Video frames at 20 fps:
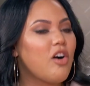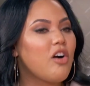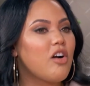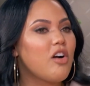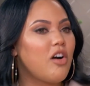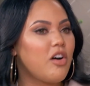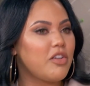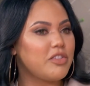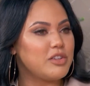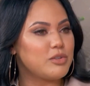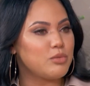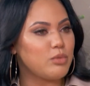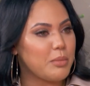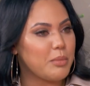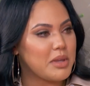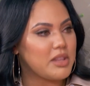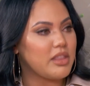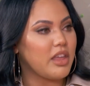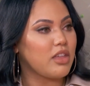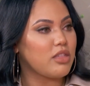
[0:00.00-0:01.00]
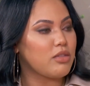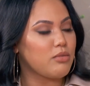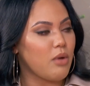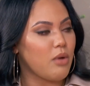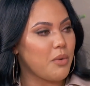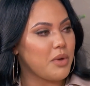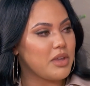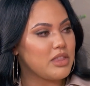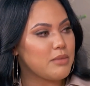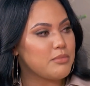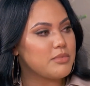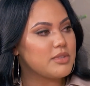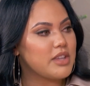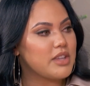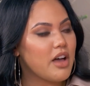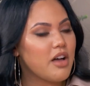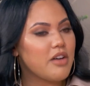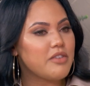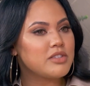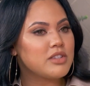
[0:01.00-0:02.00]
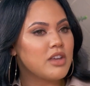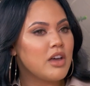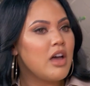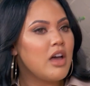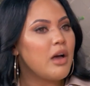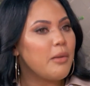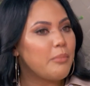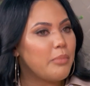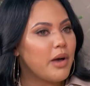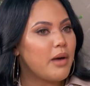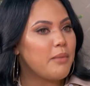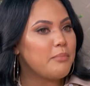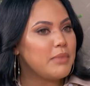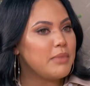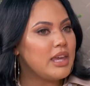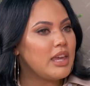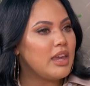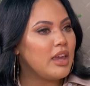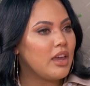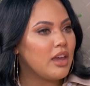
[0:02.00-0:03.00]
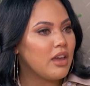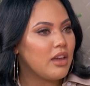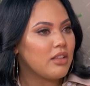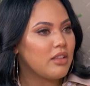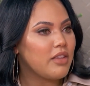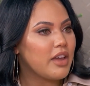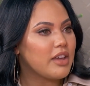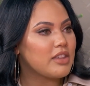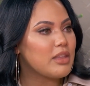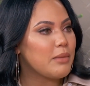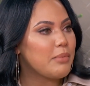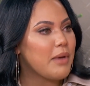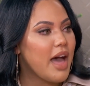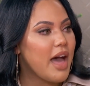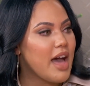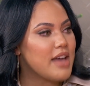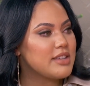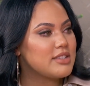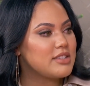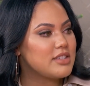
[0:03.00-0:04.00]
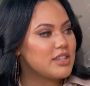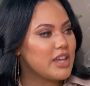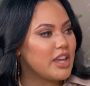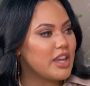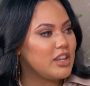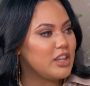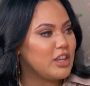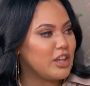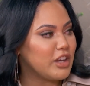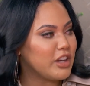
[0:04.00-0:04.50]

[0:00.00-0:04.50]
are all these women, like, throwing themselves, but me, like, the past 10